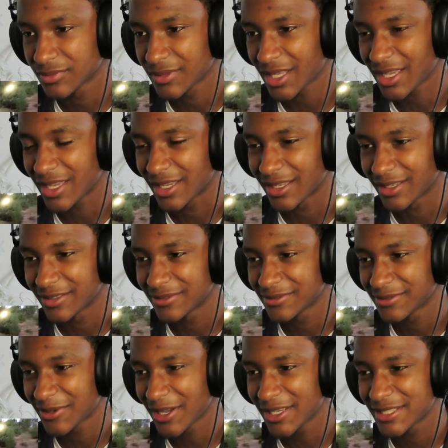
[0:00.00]
Damn.
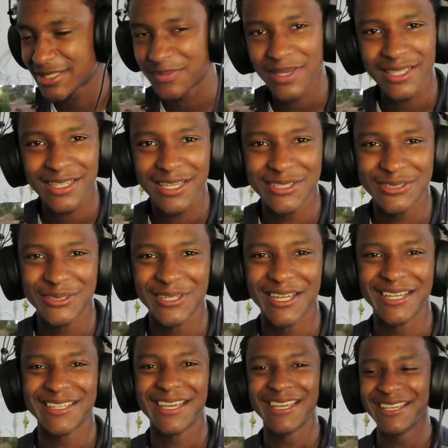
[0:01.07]
Why he smack that joint
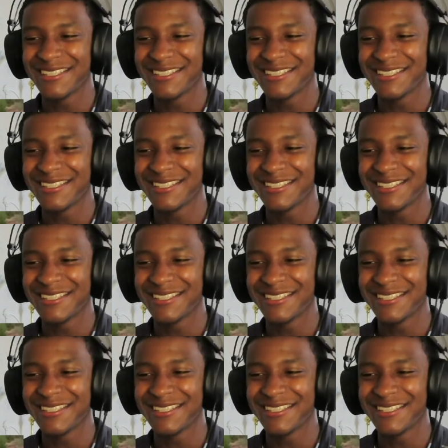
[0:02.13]
like that?